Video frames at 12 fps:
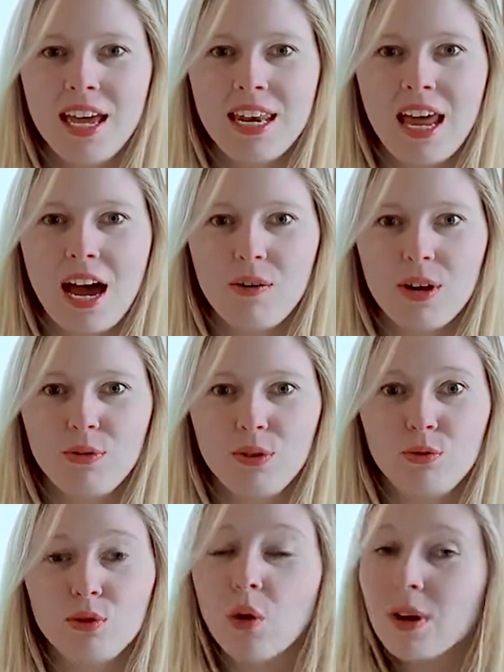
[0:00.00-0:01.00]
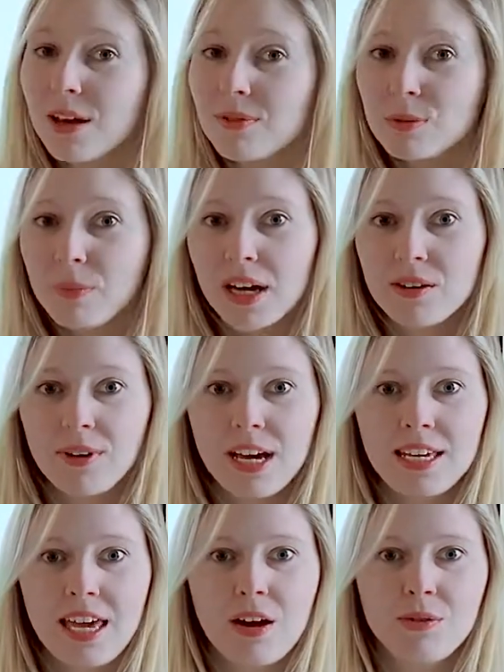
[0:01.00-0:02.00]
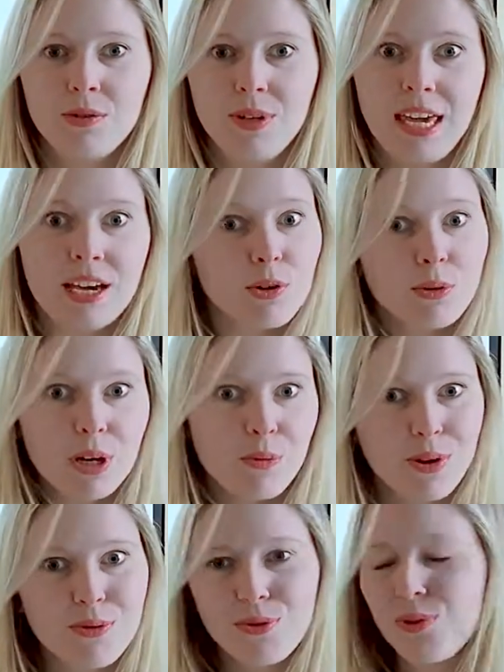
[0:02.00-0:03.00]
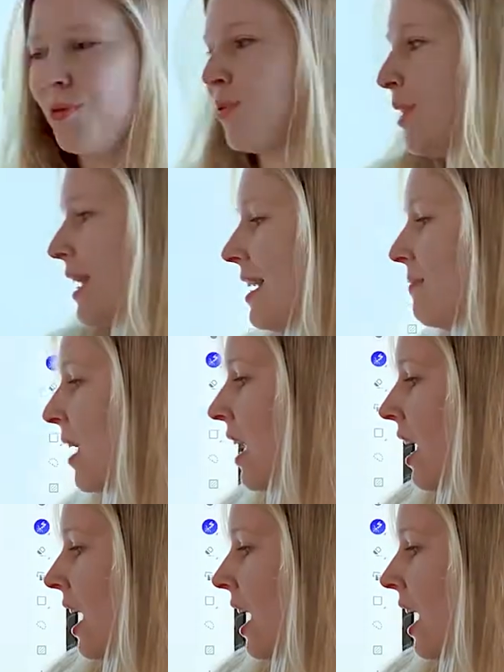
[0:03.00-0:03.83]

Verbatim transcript: Now, if you don't have a Spotify account, you can create one for free.